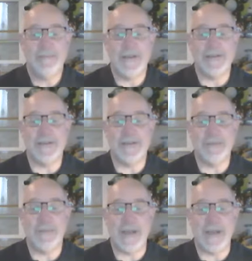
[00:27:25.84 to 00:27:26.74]
is
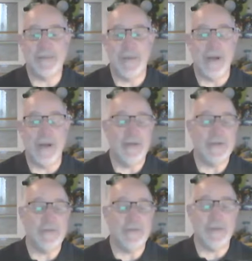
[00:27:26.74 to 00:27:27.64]
is based upon a
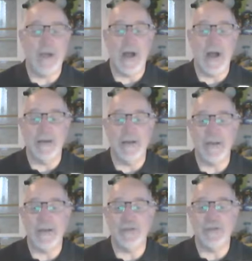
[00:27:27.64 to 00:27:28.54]
relationship with God,
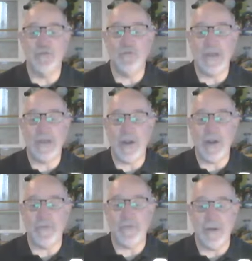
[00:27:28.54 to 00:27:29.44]
and He truly
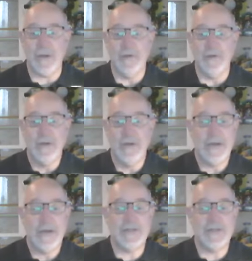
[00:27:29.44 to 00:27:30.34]
cares for you,
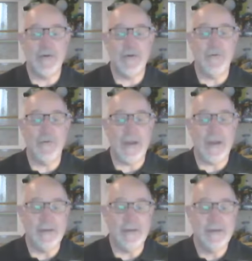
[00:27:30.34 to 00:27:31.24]
and so do
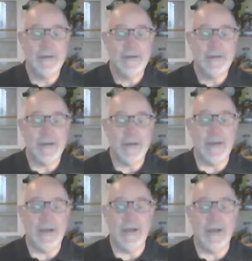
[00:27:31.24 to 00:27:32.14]
we. And,
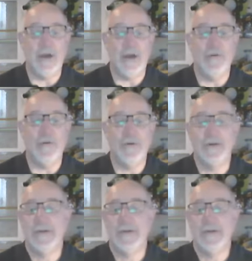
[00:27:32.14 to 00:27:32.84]
and I know,